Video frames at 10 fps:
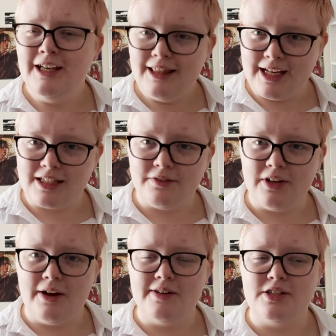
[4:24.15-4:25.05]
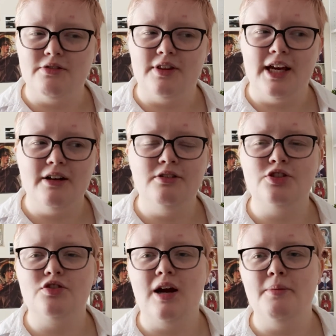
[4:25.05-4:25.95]
lace the flowers through the ankle
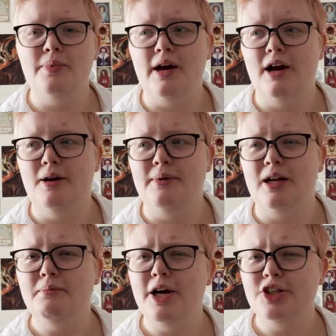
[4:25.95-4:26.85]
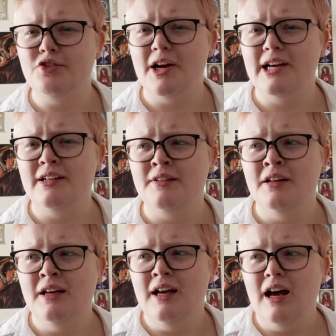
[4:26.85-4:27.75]
strap, and I might try and
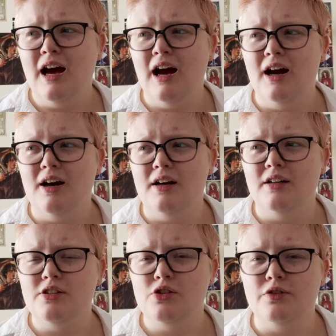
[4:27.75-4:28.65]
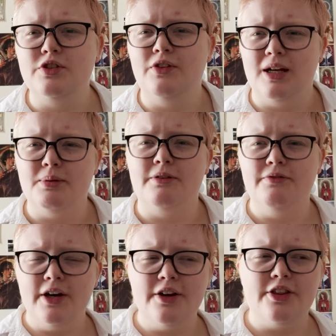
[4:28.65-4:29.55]
sort of develop it
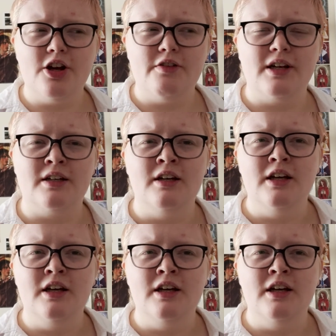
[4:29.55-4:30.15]
further and,